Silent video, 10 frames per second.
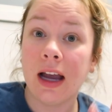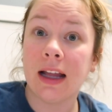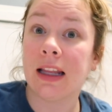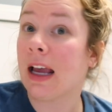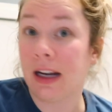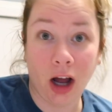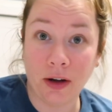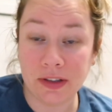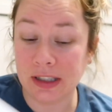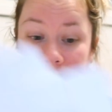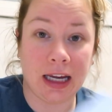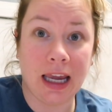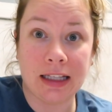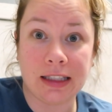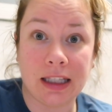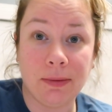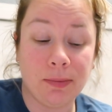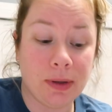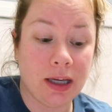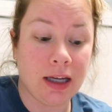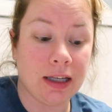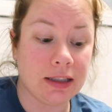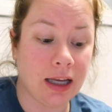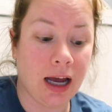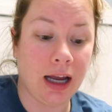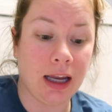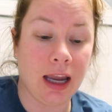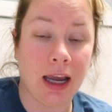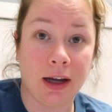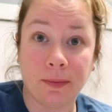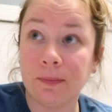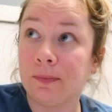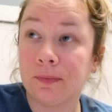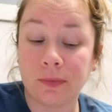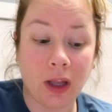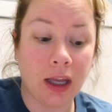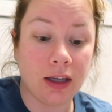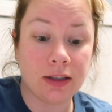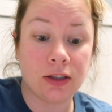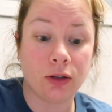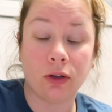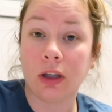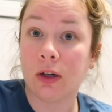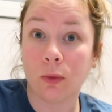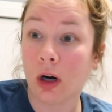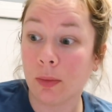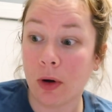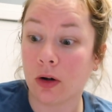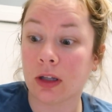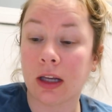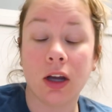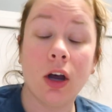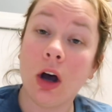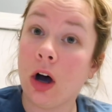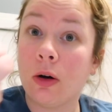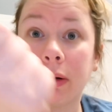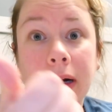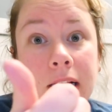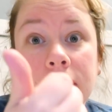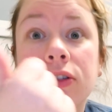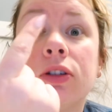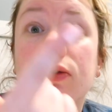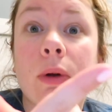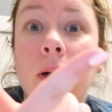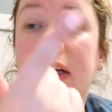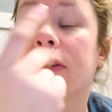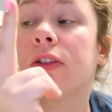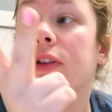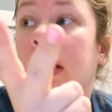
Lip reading: And then obviously I can't sleep because I am like still in work mode. Like, oh, what do I need to do? What do I need to do?